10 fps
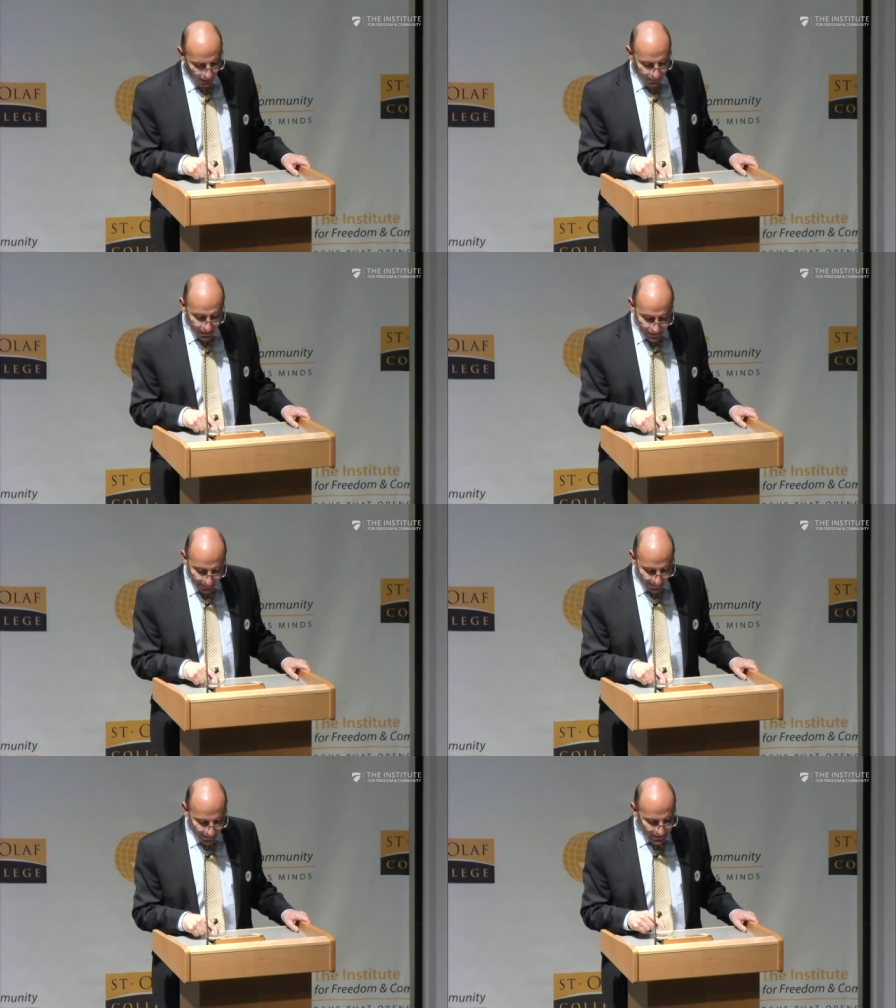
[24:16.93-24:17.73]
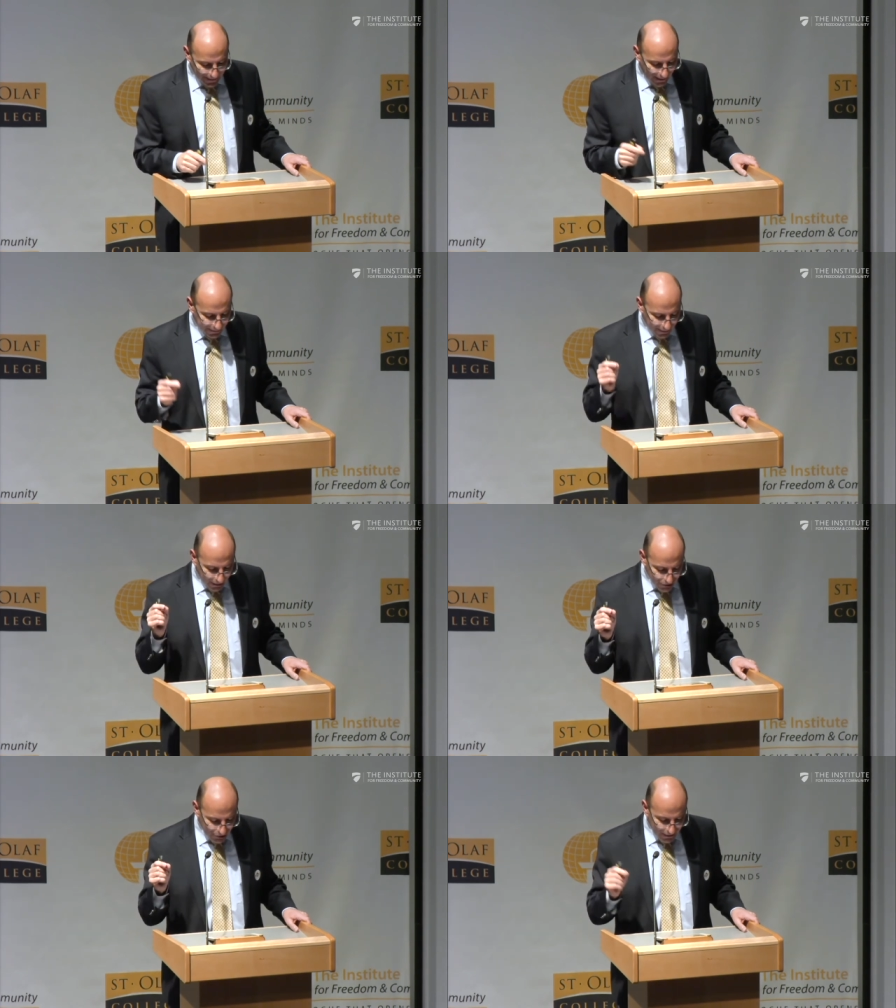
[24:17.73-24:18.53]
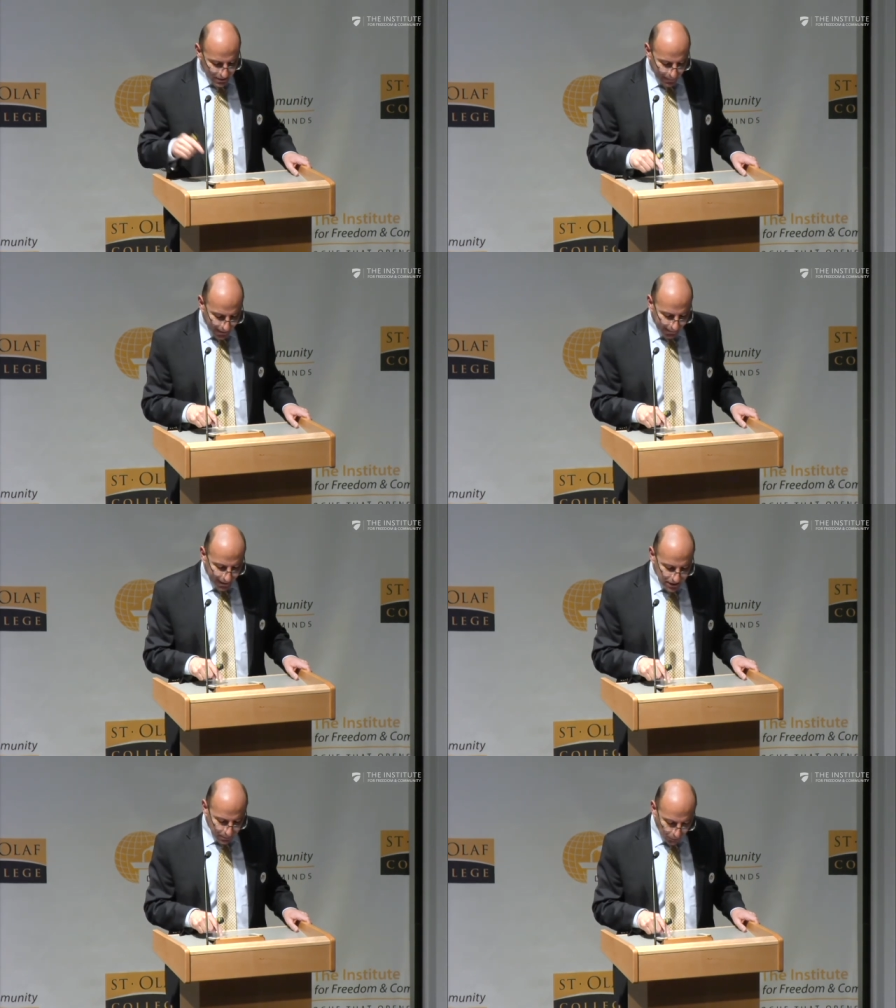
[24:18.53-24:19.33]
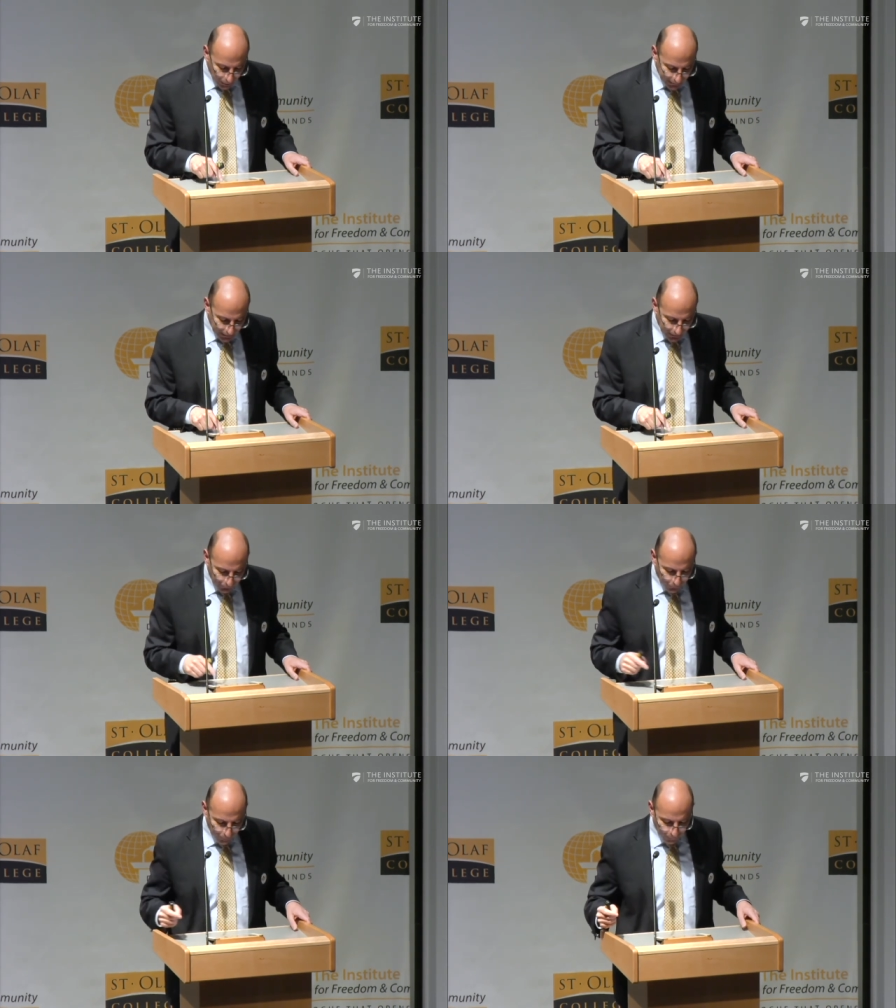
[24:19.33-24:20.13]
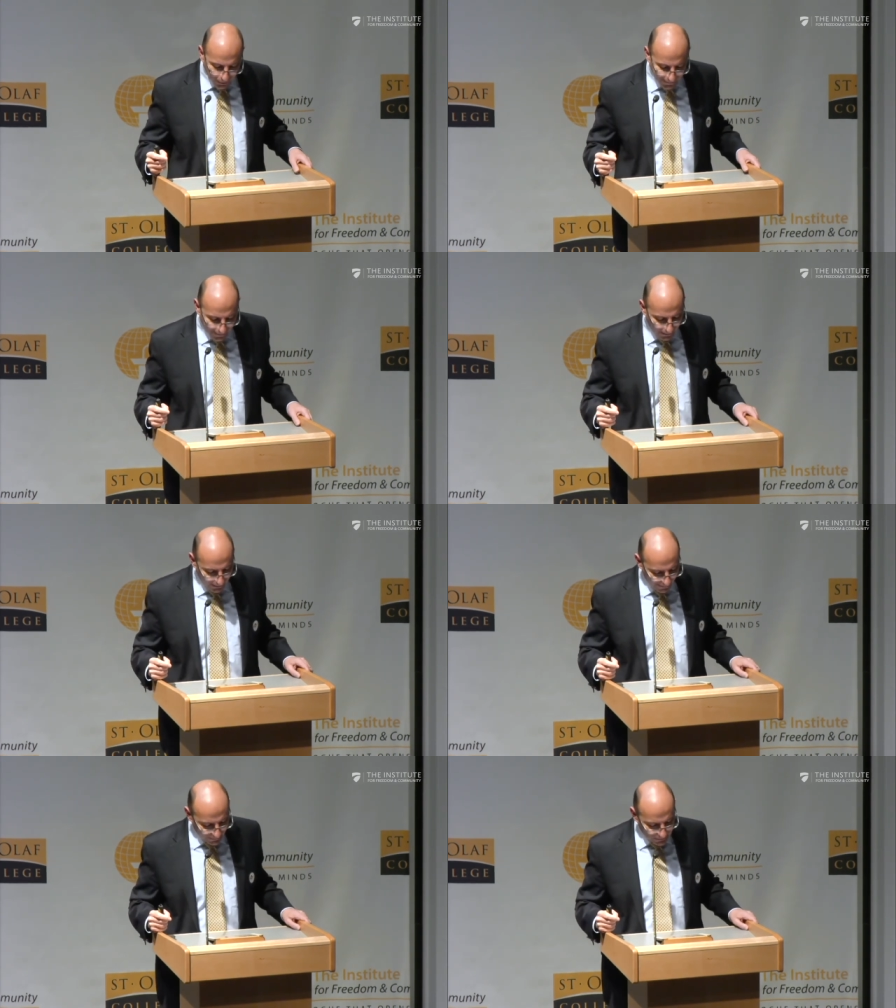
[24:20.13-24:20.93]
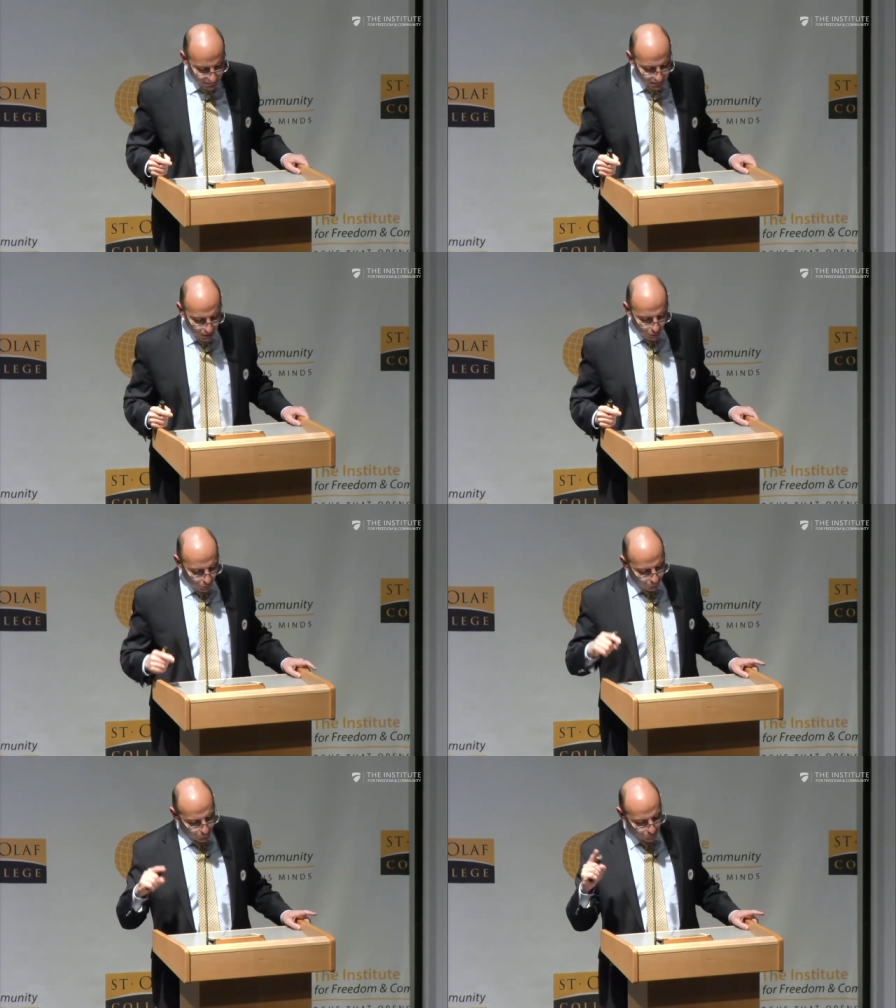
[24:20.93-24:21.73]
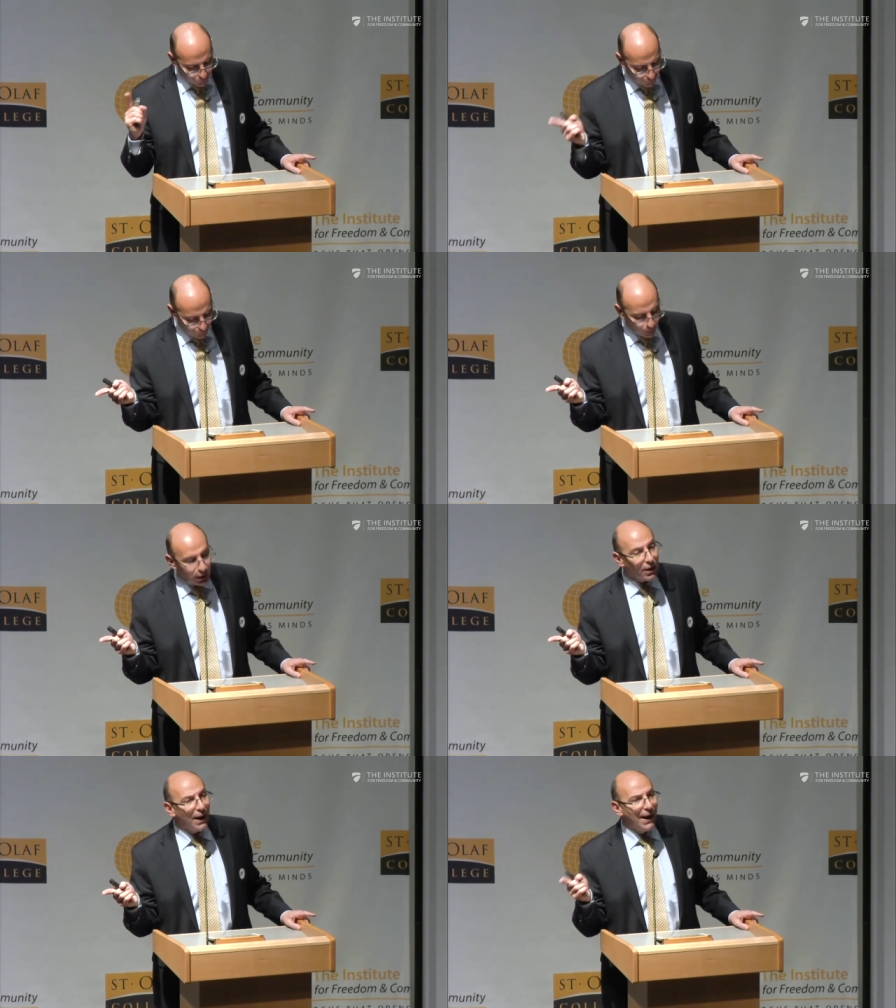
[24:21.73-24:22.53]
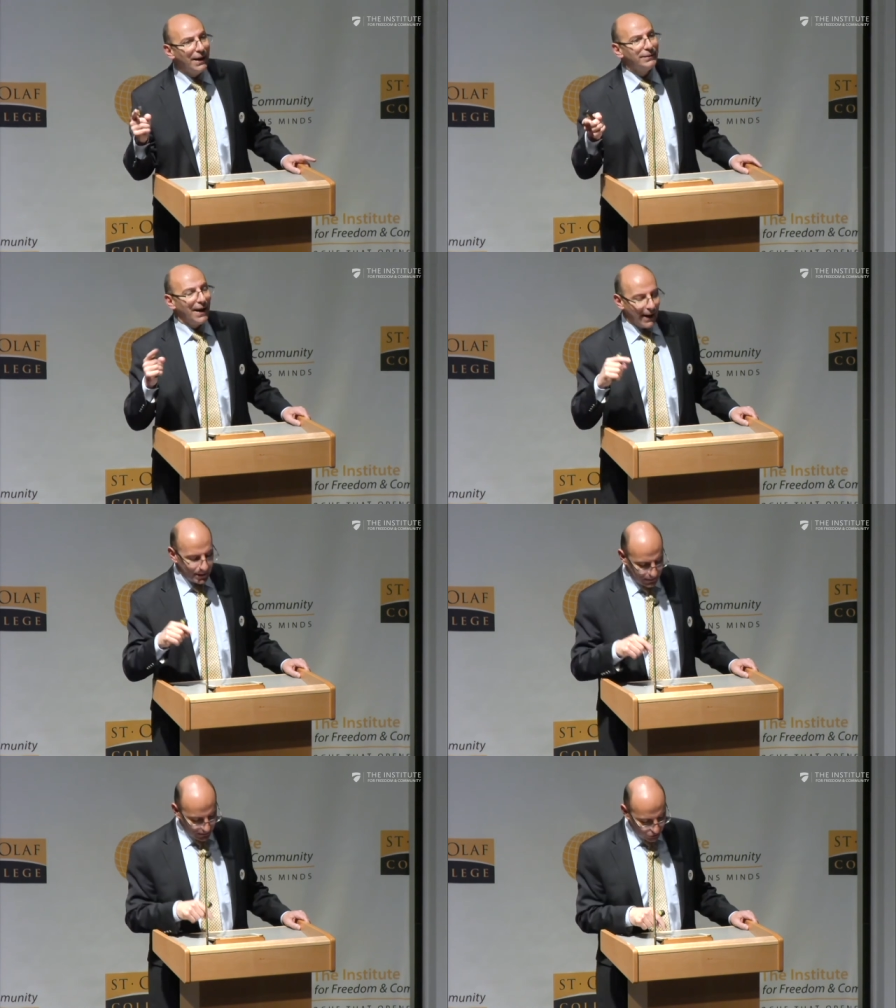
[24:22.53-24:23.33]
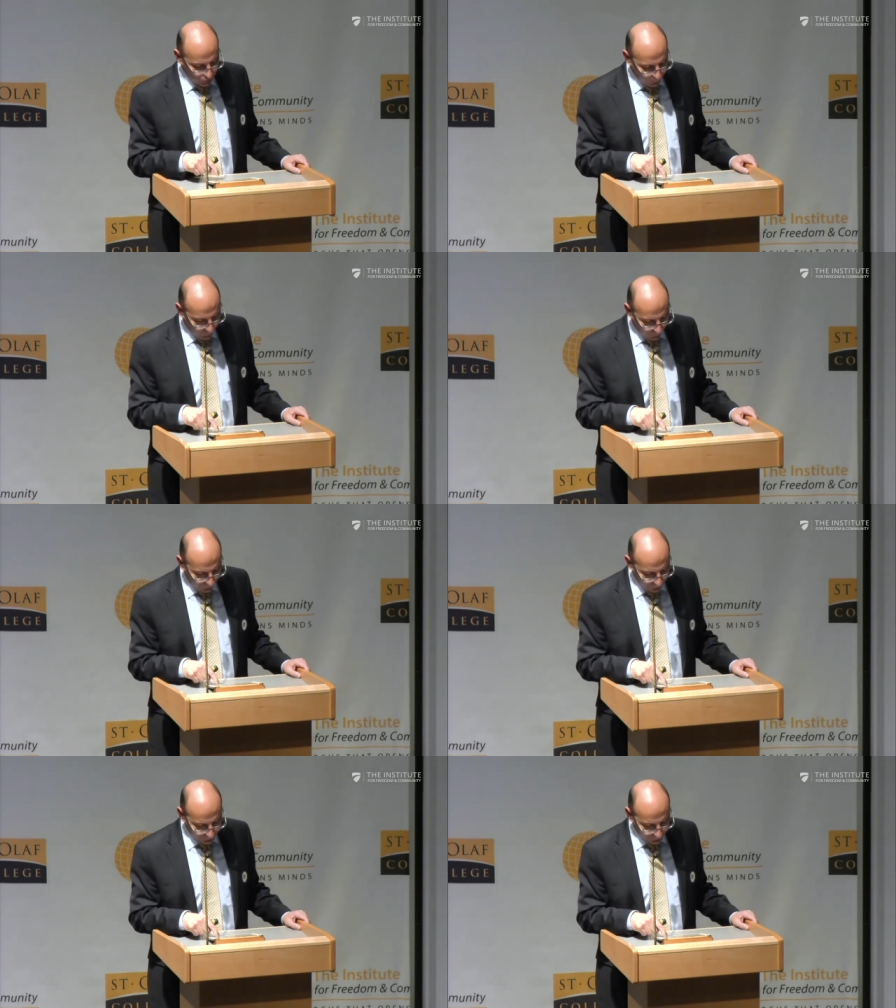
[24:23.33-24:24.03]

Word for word: This means that religion is being exploited for political ends of control and access to power.